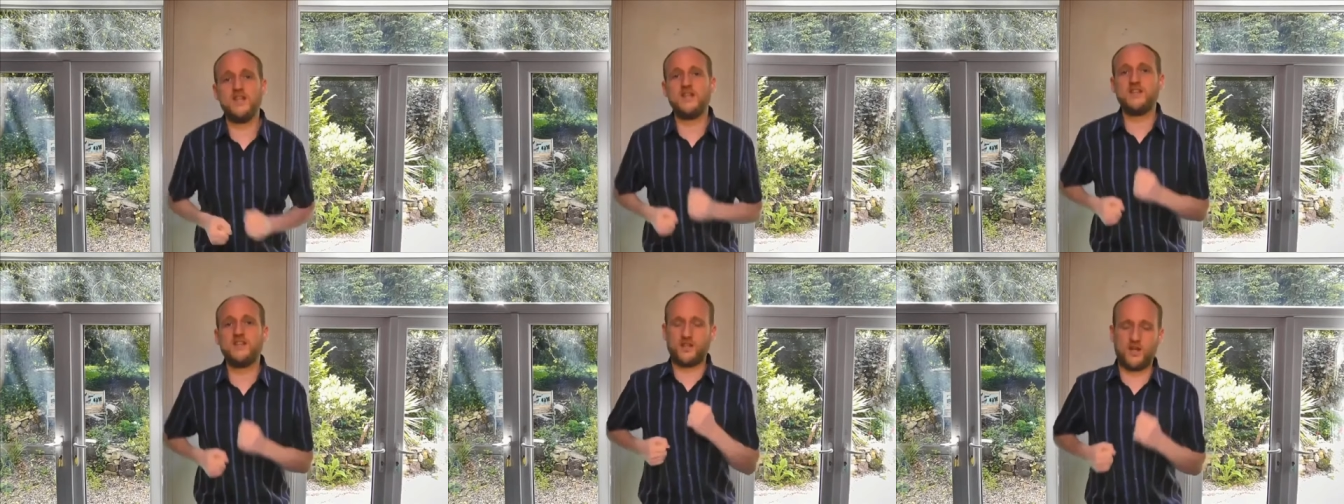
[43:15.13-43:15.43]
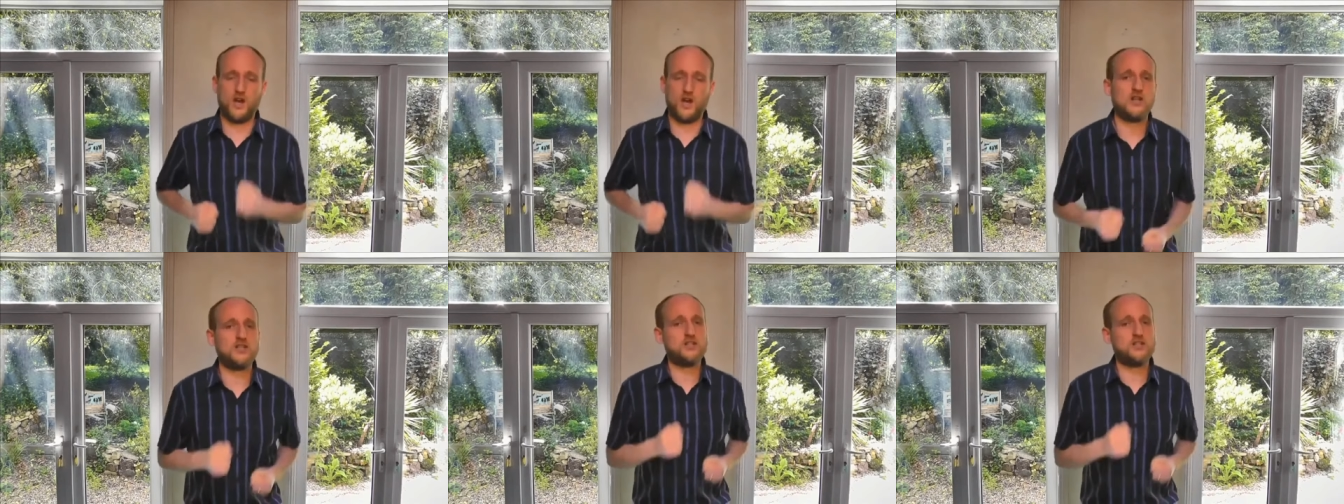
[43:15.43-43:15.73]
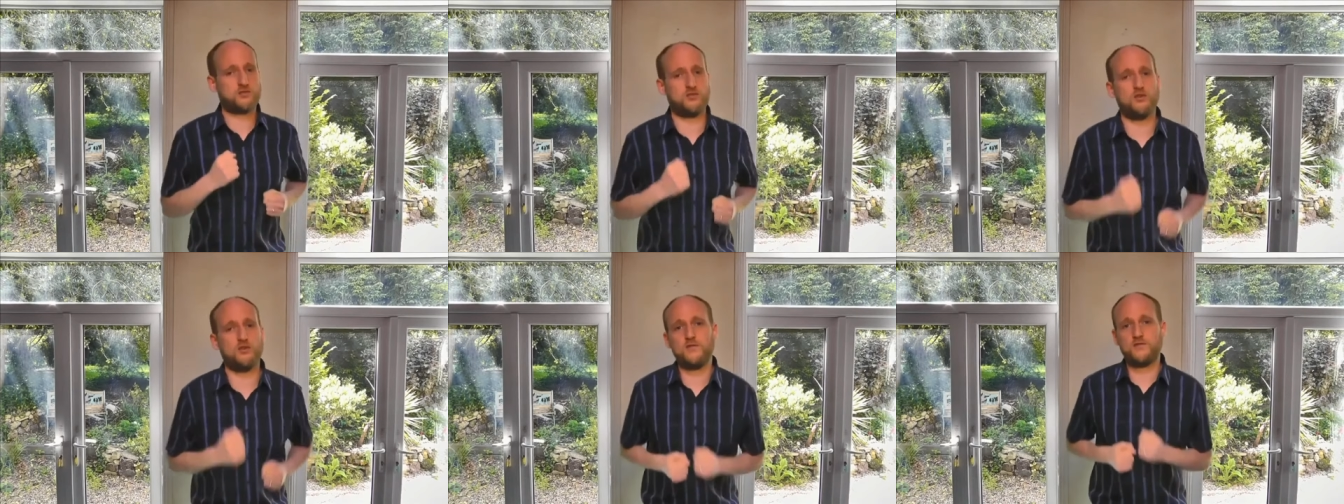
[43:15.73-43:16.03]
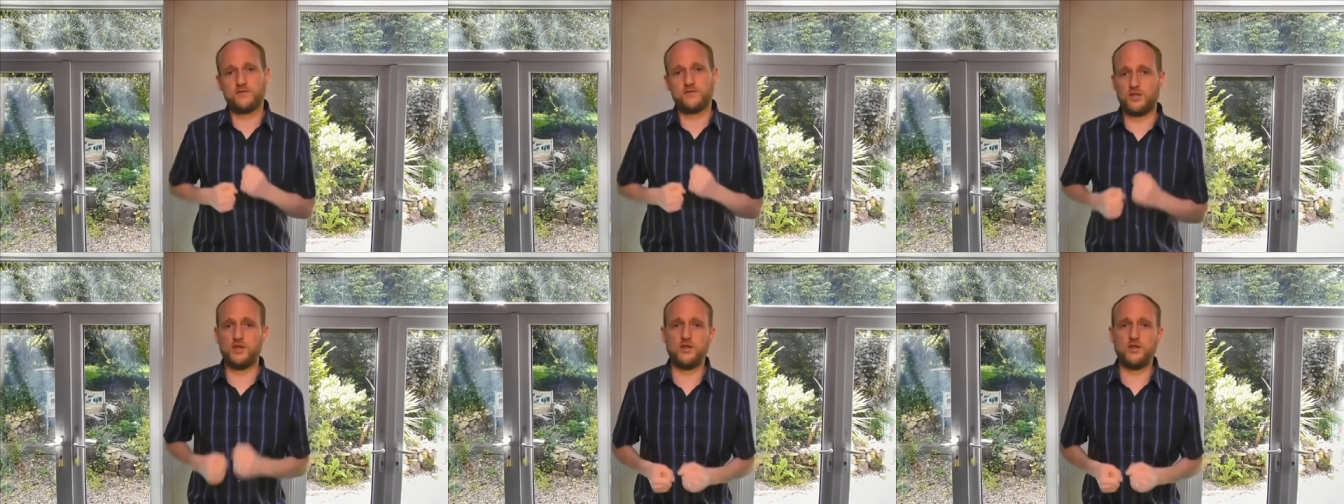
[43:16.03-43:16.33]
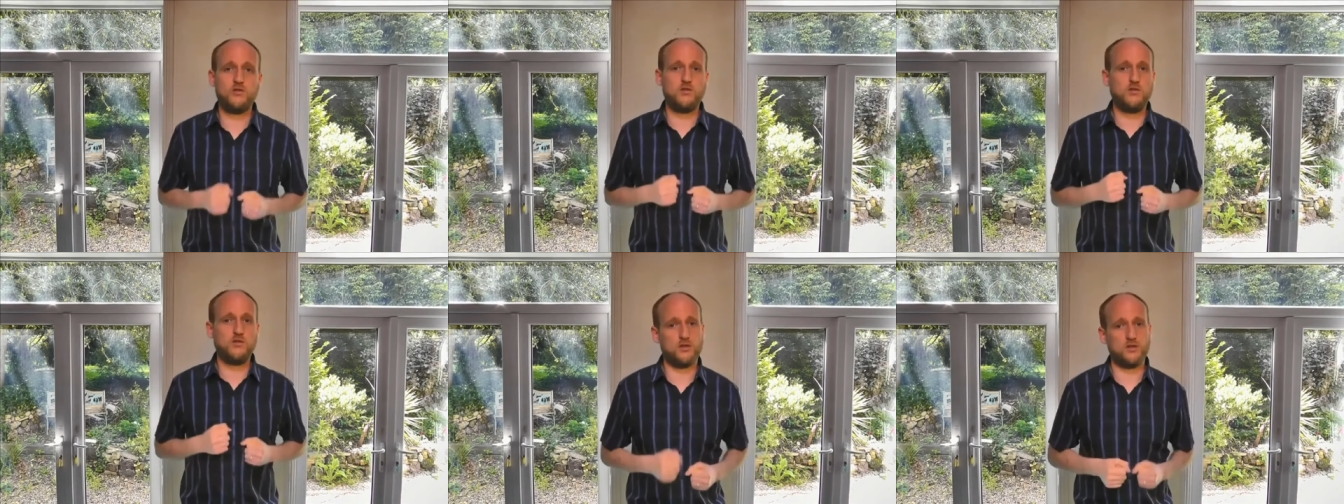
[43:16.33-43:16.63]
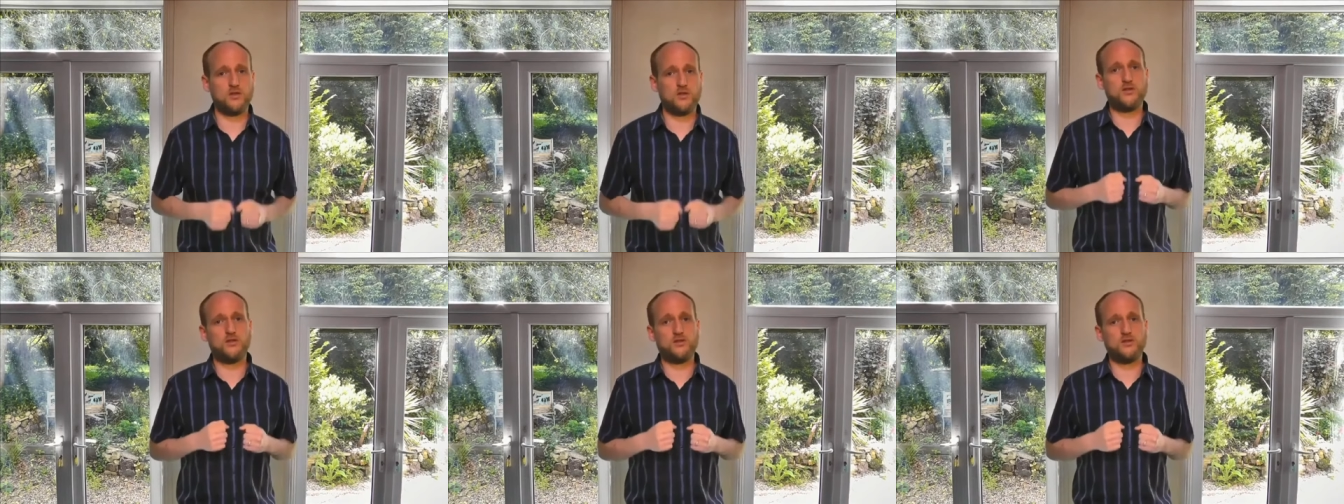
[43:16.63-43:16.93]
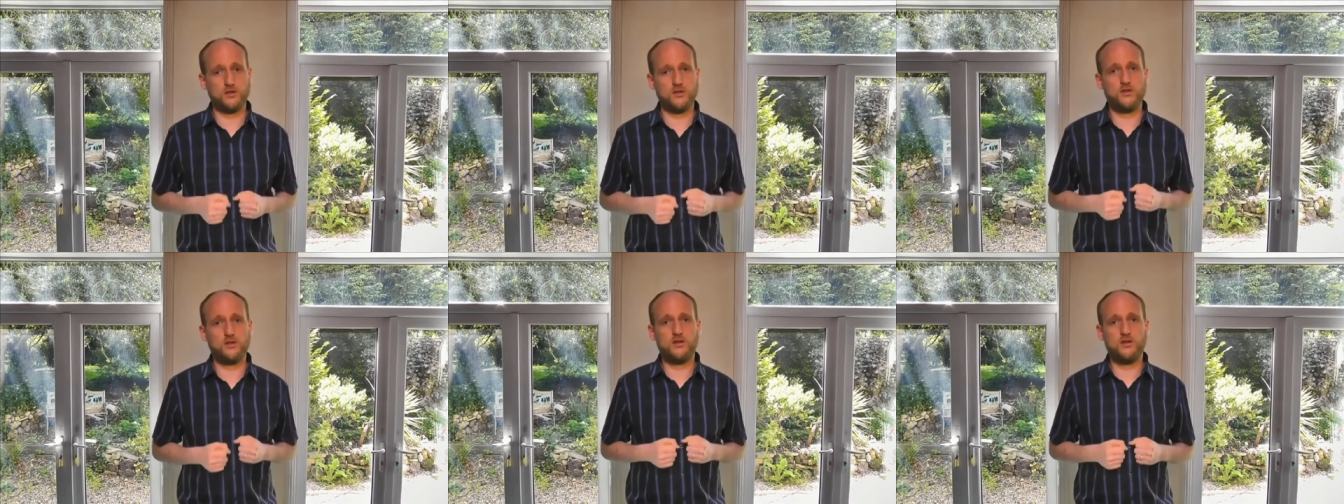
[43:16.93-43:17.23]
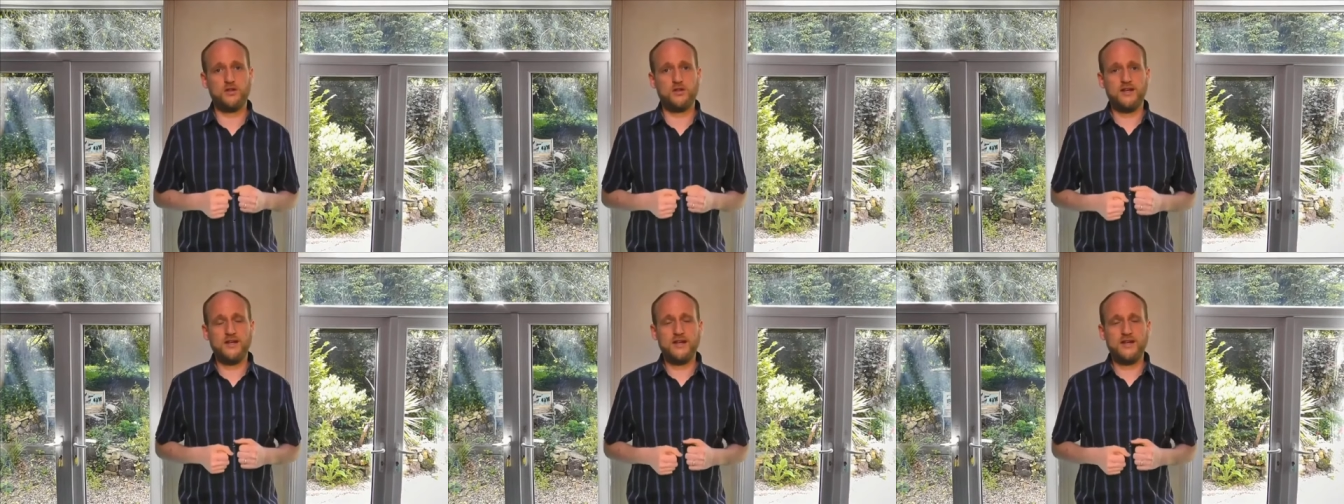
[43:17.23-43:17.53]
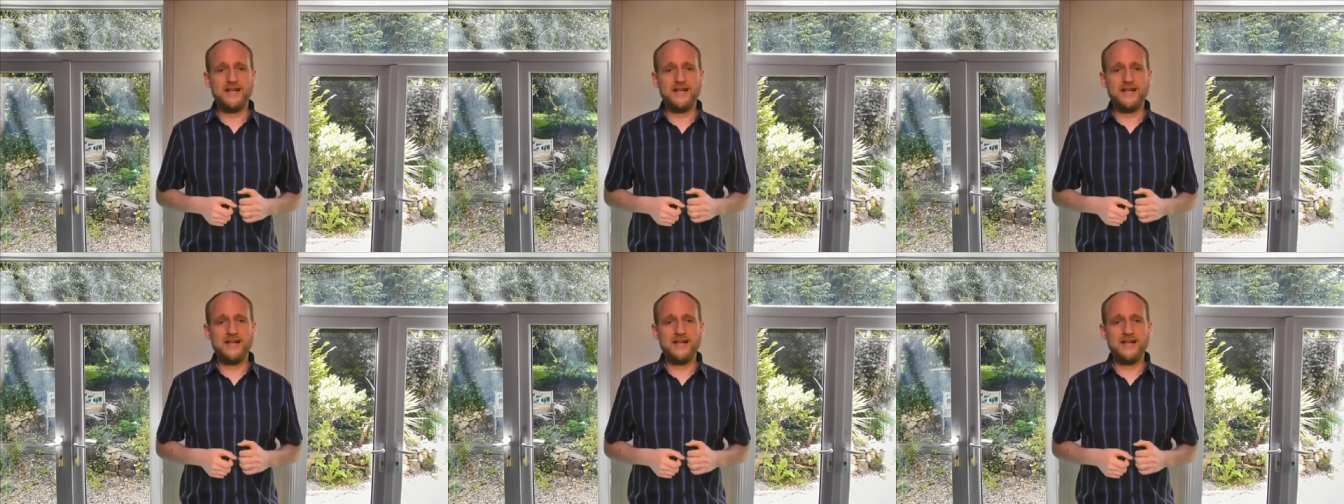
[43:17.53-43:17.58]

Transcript: with God's truth to your door.